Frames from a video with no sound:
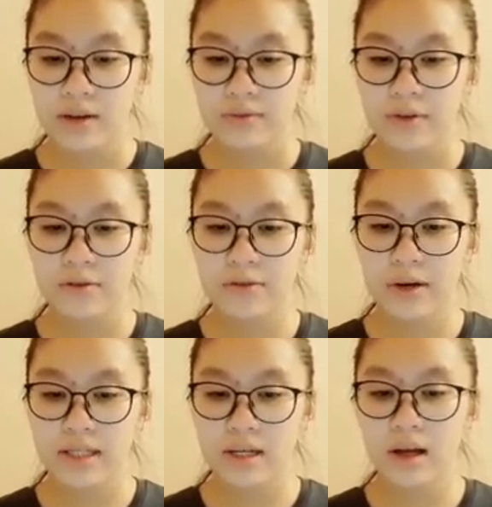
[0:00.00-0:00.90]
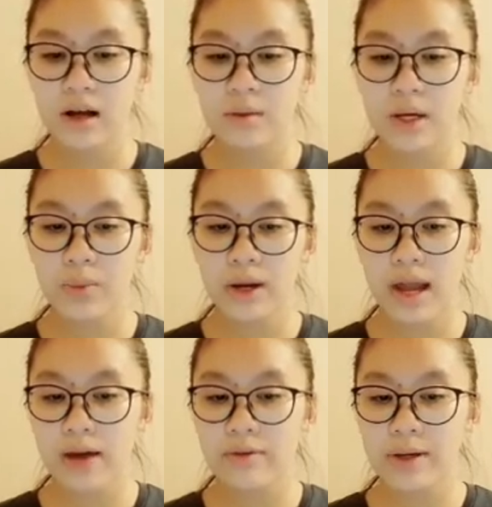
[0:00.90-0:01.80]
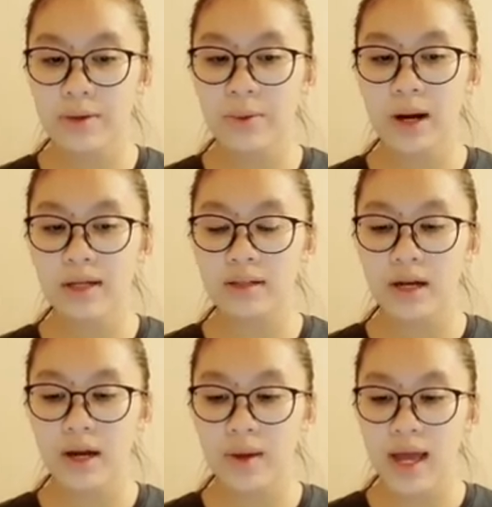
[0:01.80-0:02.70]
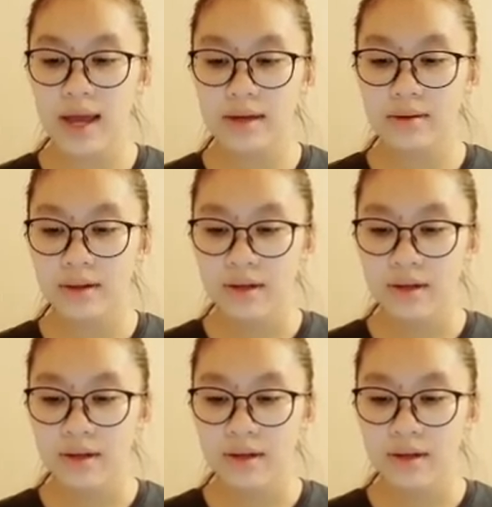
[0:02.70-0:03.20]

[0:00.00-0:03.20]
Feel free to call me whenever you want, okay?